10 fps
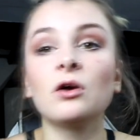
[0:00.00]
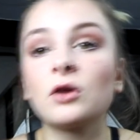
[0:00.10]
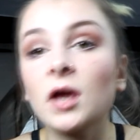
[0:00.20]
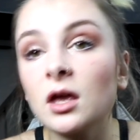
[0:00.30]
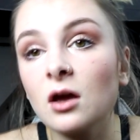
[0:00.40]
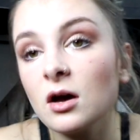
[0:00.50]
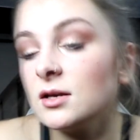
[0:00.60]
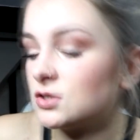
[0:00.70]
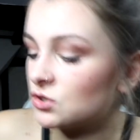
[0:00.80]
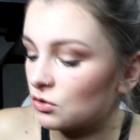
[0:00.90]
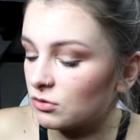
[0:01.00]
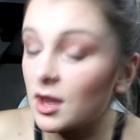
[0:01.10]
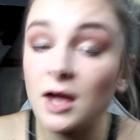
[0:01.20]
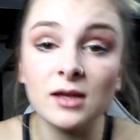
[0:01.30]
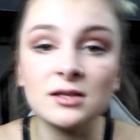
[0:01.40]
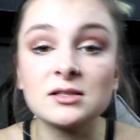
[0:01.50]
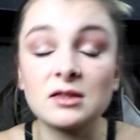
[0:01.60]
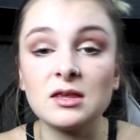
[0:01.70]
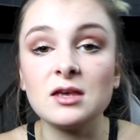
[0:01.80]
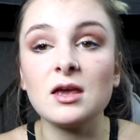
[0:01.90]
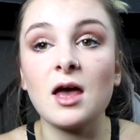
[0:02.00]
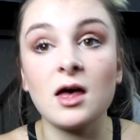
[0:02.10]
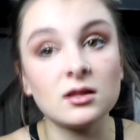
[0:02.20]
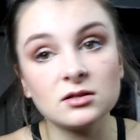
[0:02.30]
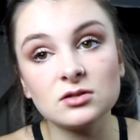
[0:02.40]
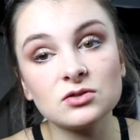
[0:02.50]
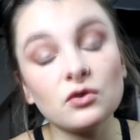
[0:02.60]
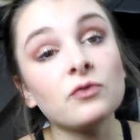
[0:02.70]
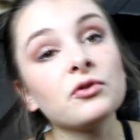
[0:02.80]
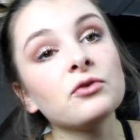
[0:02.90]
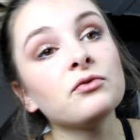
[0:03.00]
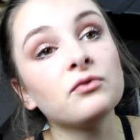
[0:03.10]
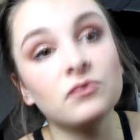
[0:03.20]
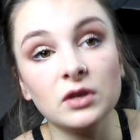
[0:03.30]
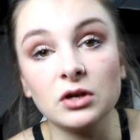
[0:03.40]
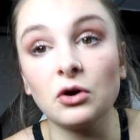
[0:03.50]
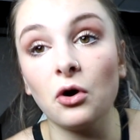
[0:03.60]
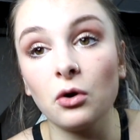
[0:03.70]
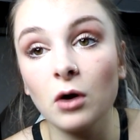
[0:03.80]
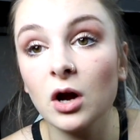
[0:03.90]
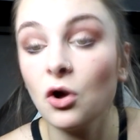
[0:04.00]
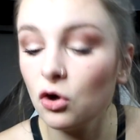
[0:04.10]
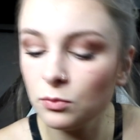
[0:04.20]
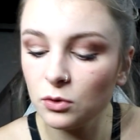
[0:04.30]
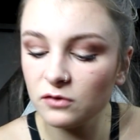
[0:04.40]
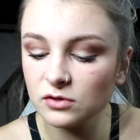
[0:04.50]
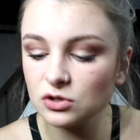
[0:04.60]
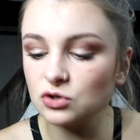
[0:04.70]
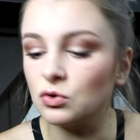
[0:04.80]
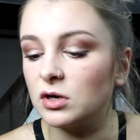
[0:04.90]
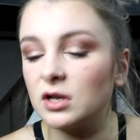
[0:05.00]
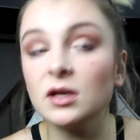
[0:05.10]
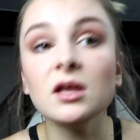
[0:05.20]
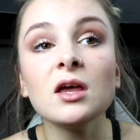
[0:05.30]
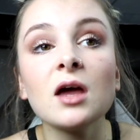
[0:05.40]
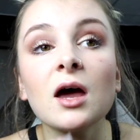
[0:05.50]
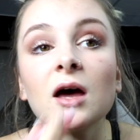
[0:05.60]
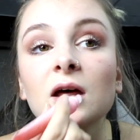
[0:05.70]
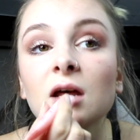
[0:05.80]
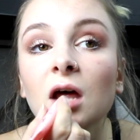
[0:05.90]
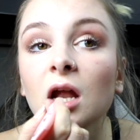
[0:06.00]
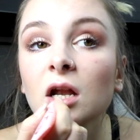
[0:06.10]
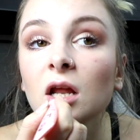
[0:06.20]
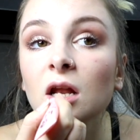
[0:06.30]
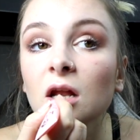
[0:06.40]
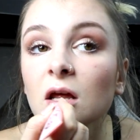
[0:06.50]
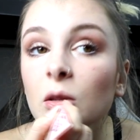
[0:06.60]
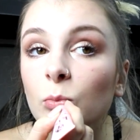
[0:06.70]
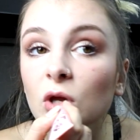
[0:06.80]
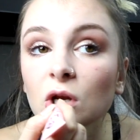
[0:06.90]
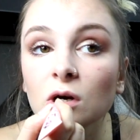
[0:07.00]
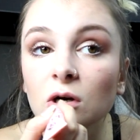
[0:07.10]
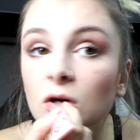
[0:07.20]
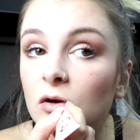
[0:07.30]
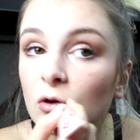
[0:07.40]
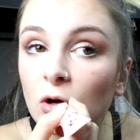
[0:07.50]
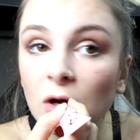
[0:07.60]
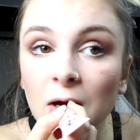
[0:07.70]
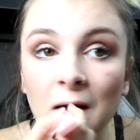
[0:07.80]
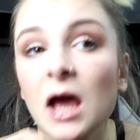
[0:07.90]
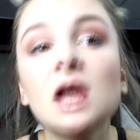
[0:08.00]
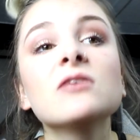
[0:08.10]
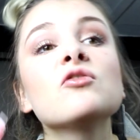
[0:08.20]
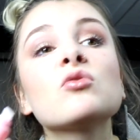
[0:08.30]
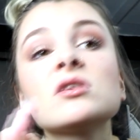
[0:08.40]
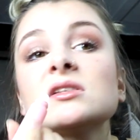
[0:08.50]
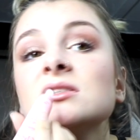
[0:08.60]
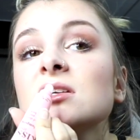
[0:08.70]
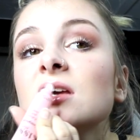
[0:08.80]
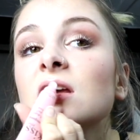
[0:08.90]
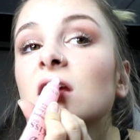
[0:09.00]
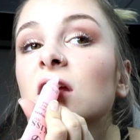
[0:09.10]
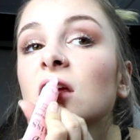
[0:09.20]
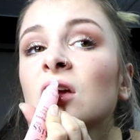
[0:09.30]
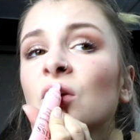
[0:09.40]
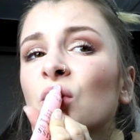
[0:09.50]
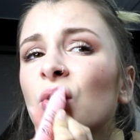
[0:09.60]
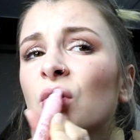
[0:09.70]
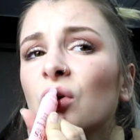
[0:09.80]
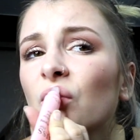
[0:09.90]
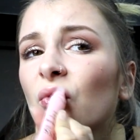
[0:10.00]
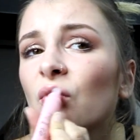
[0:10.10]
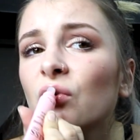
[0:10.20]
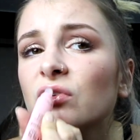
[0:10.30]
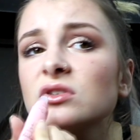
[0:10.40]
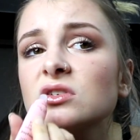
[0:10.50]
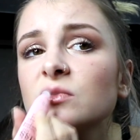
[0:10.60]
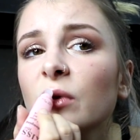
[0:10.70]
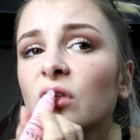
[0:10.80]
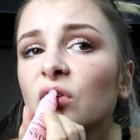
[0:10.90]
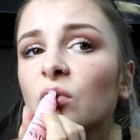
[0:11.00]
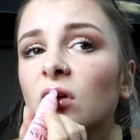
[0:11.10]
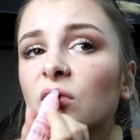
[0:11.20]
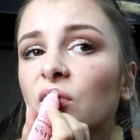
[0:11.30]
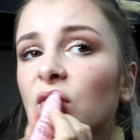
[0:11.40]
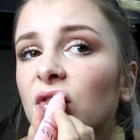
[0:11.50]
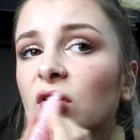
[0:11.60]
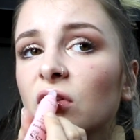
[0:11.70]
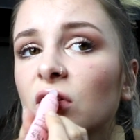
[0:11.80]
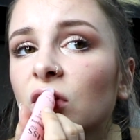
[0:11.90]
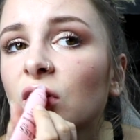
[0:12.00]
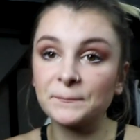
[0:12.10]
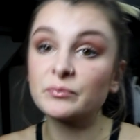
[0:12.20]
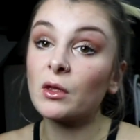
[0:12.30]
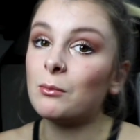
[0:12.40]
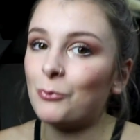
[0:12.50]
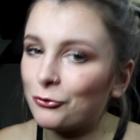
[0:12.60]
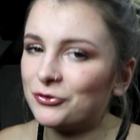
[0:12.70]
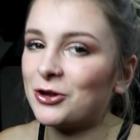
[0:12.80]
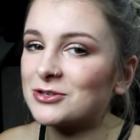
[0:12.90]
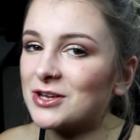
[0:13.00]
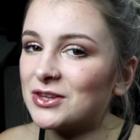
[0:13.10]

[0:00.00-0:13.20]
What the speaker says: Okay guys, so that is the end of the video. I hope you've enjoyed it, and let me know if you want to see all the suspense while I'm doing this. More videos like